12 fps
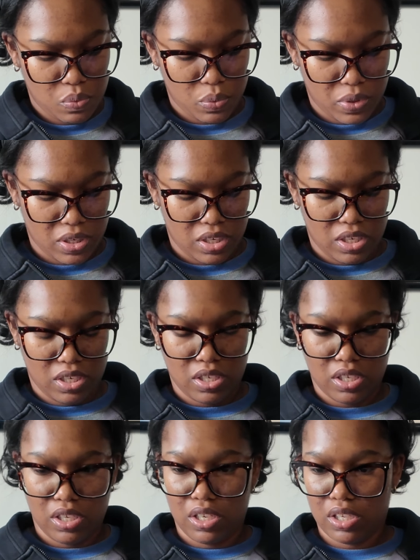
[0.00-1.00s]

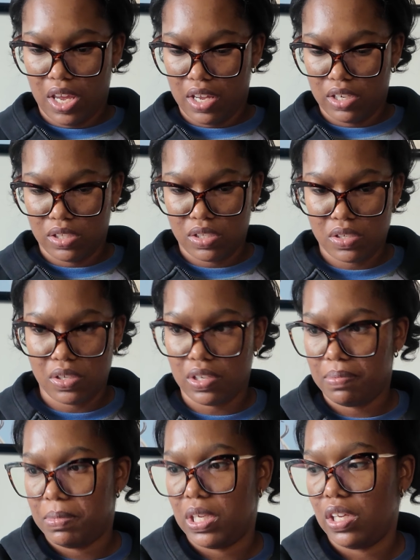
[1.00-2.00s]
one kind of
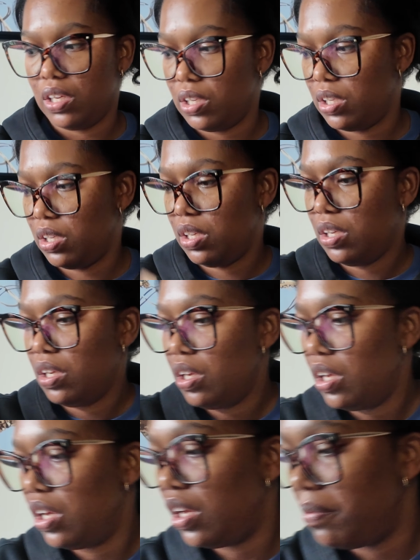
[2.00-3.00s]
took me
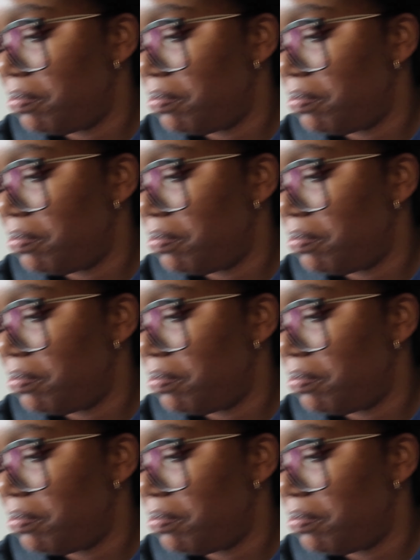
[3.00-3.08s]
a